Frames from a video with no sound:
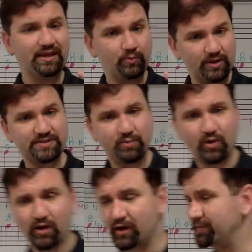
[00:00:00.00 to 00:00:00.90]
What's
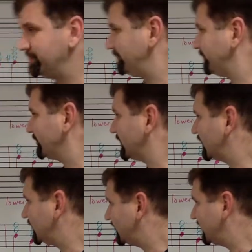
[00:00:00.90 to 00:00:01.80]
more,
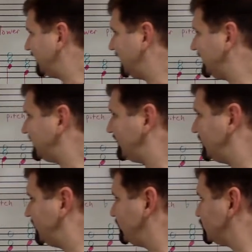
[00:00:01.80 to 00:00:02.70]
it can
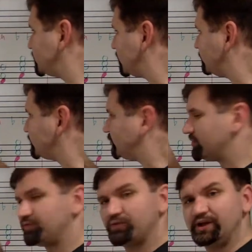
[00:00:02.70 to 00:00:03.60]
give you so much more
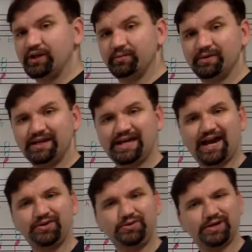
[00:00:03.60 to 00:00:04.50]
freedom in how
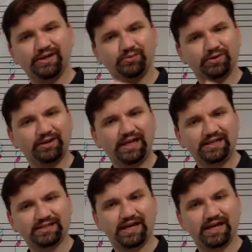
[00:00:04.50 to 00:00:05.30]
you can relate